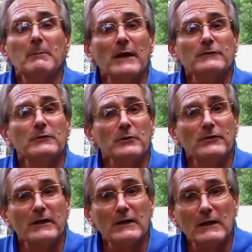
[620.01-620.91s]
about the
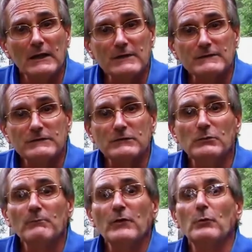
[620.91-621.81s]
North Carolina
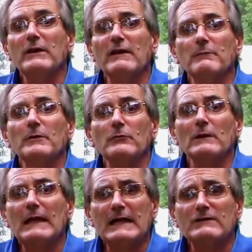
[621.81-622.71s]
Zoo, we have been
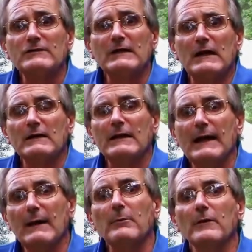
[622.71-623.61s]
relaxing our
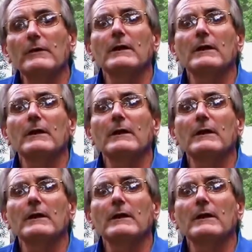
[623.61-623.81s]
cap on